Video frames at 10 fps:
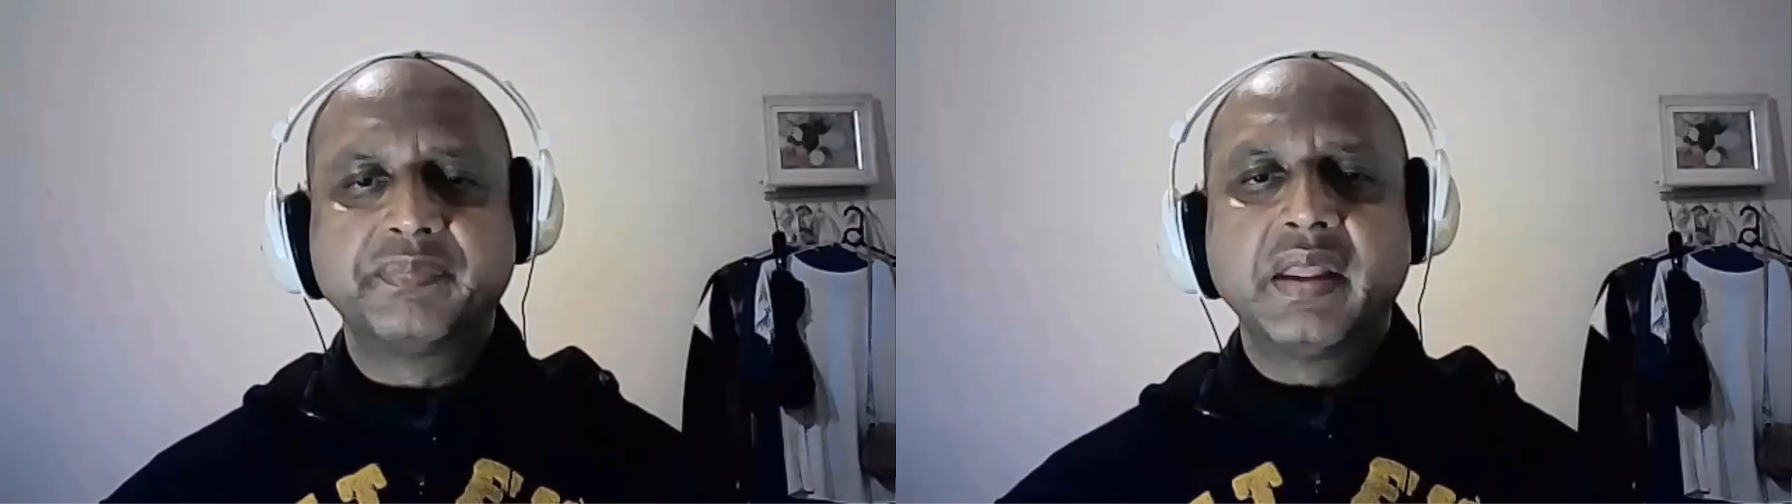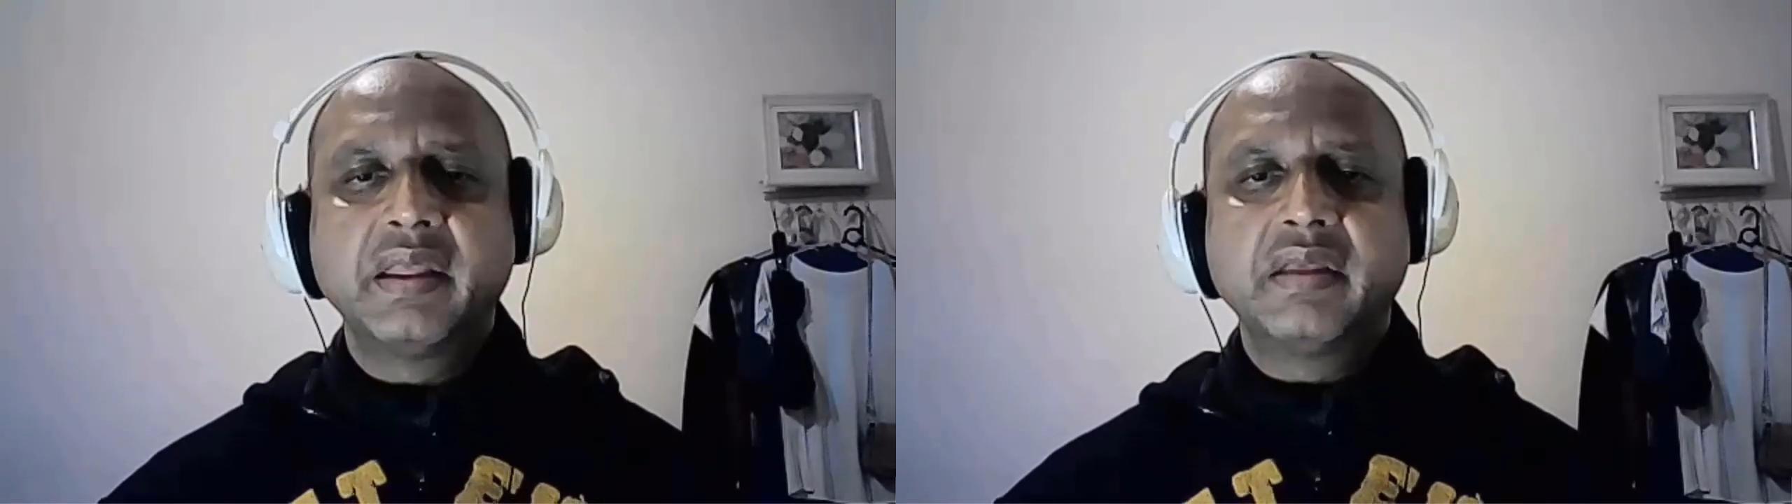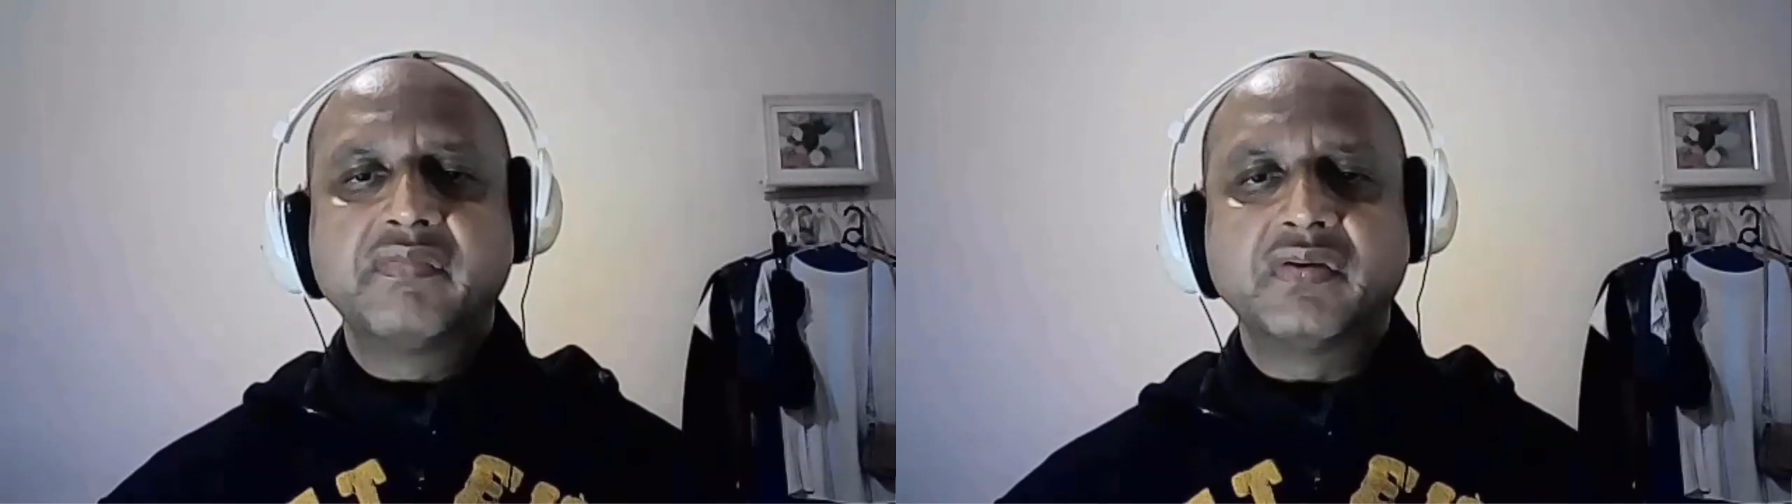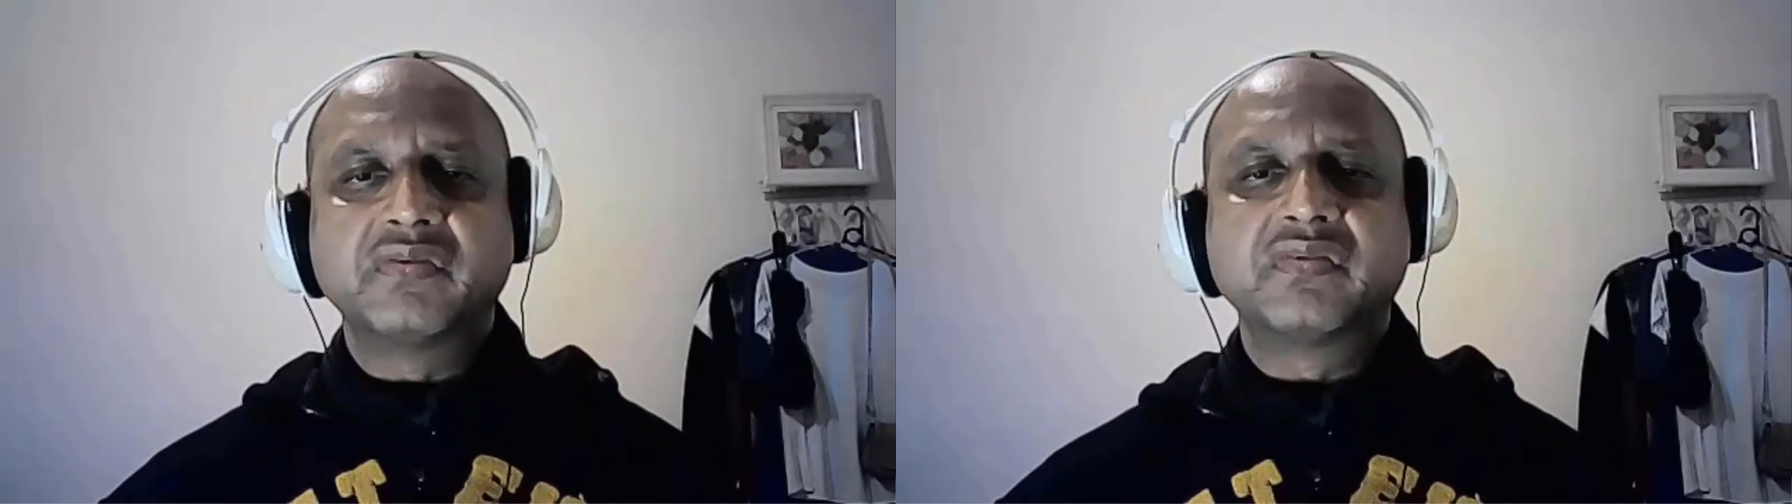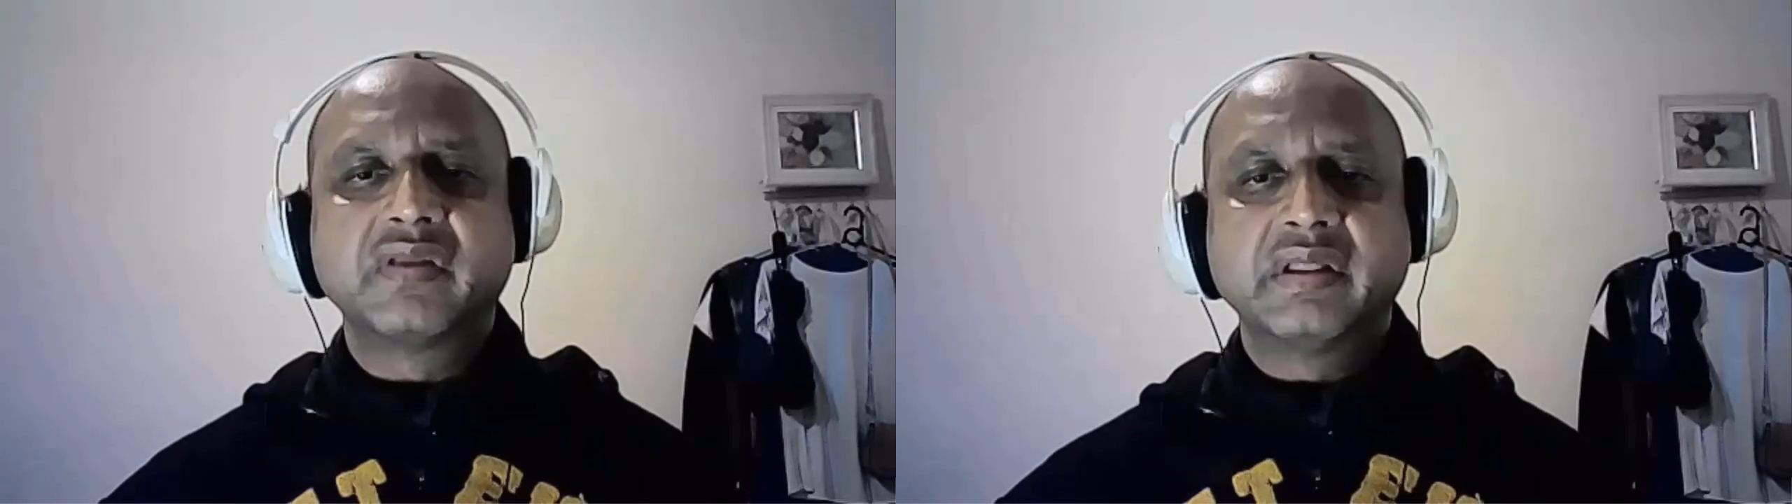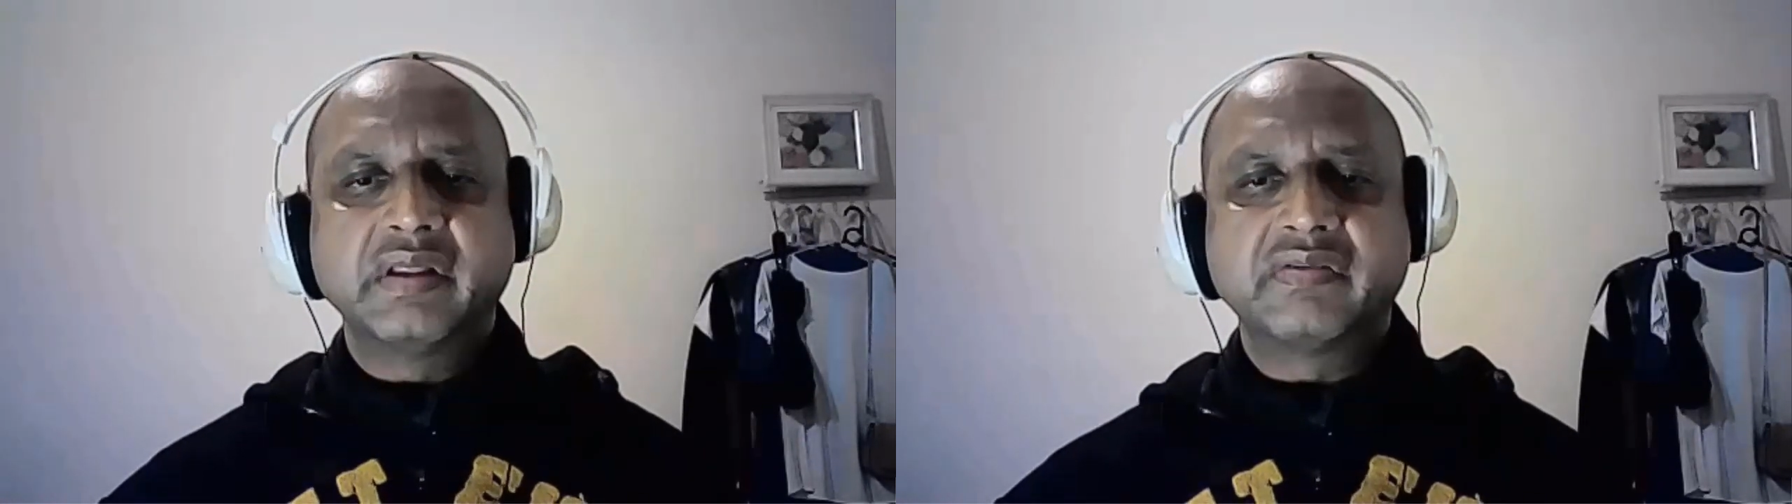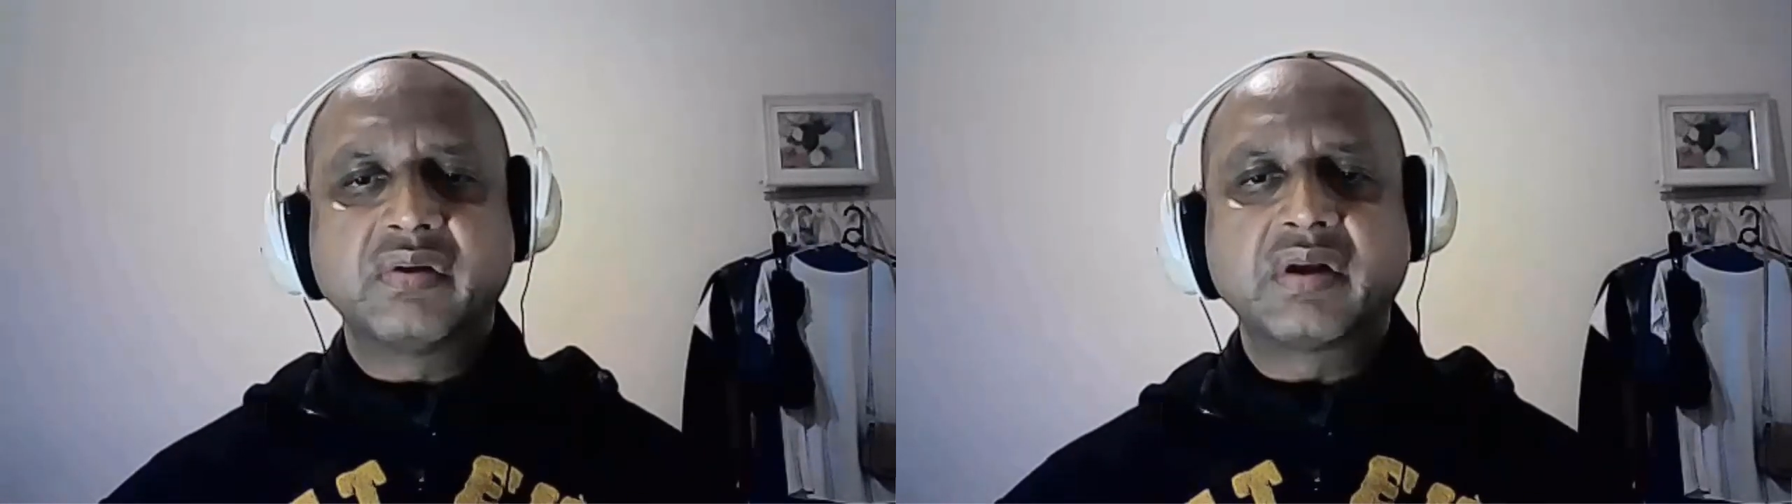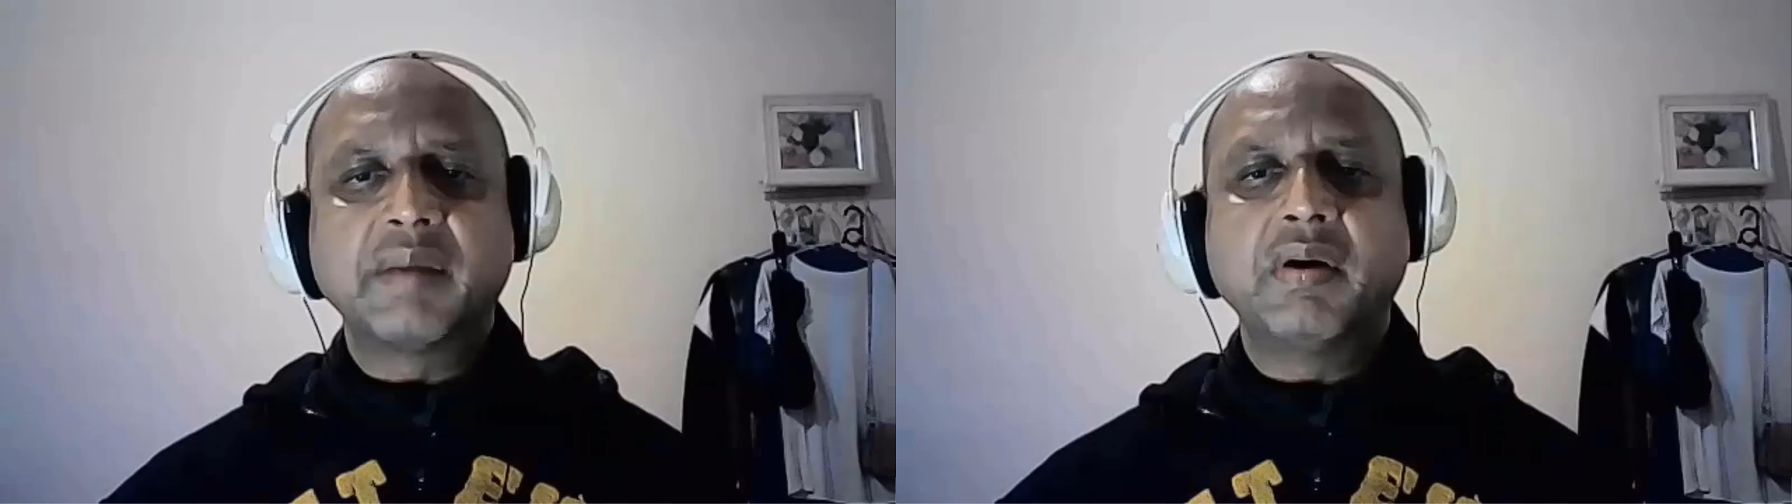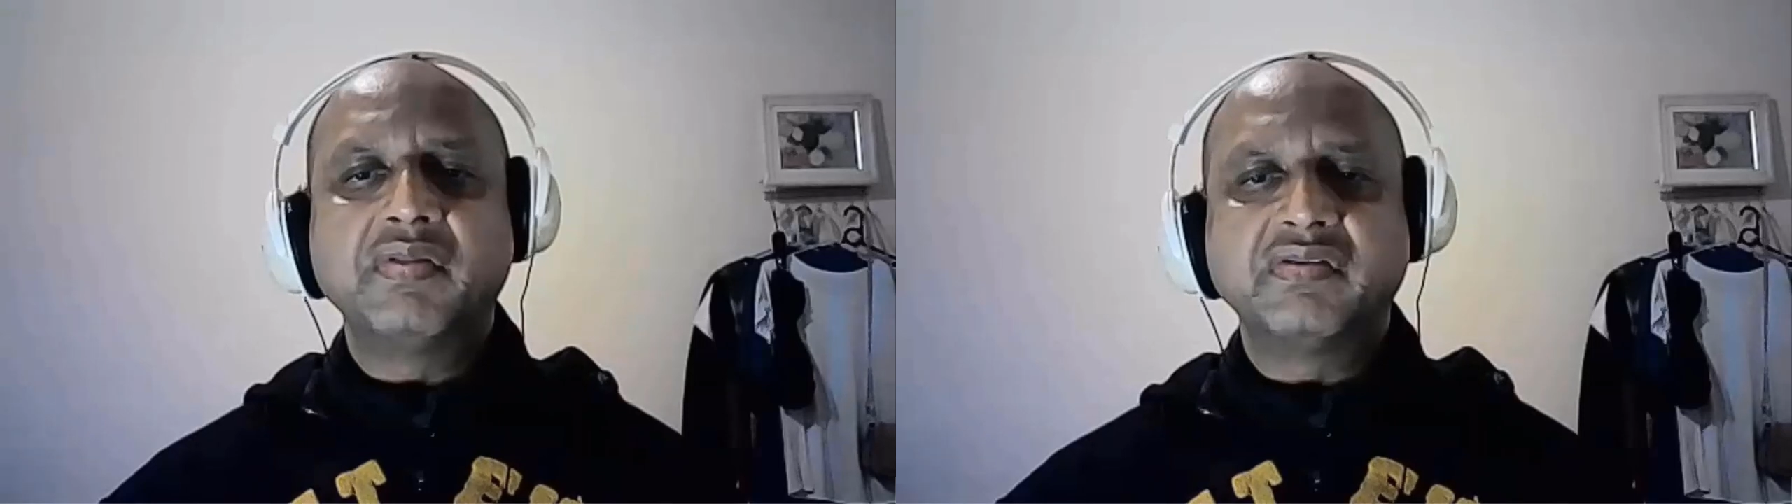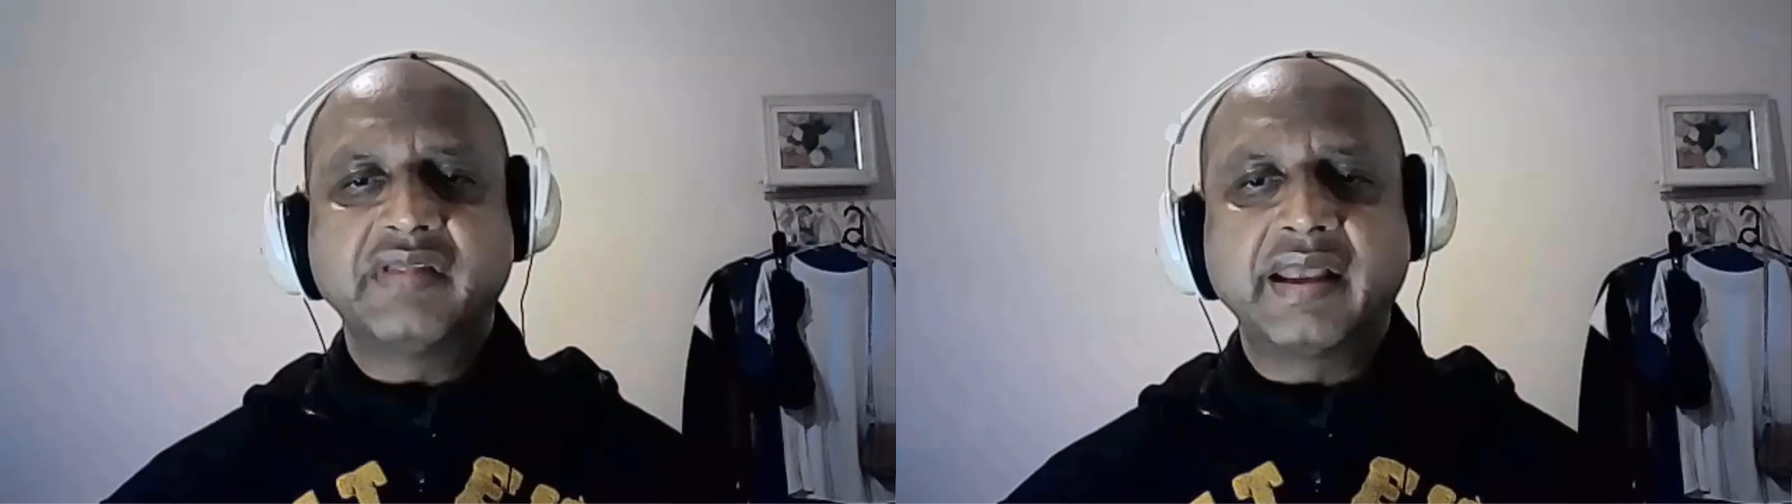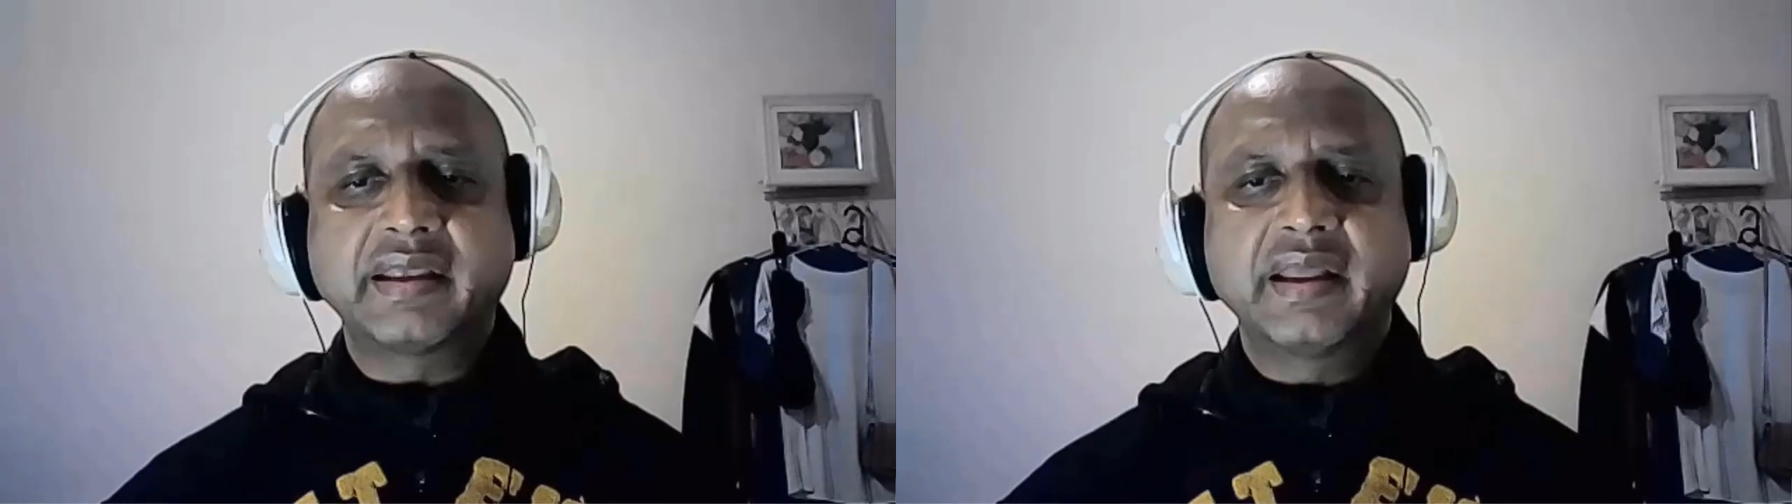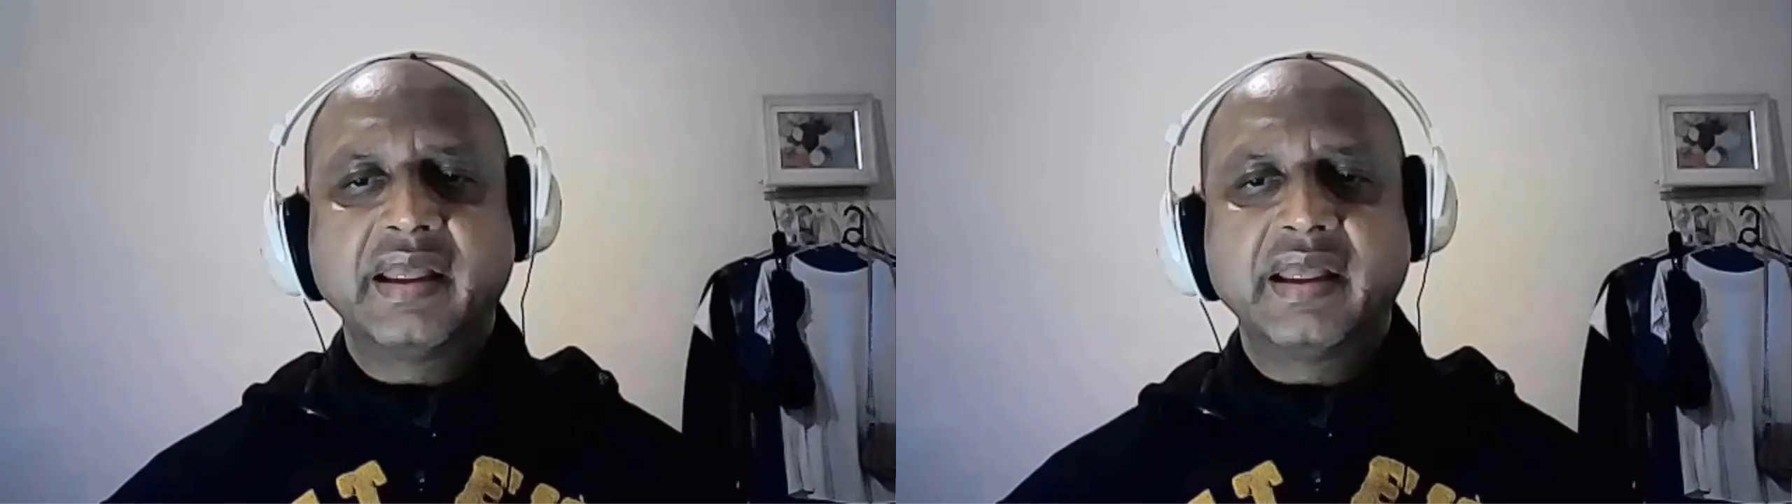First, let's talk about the stack.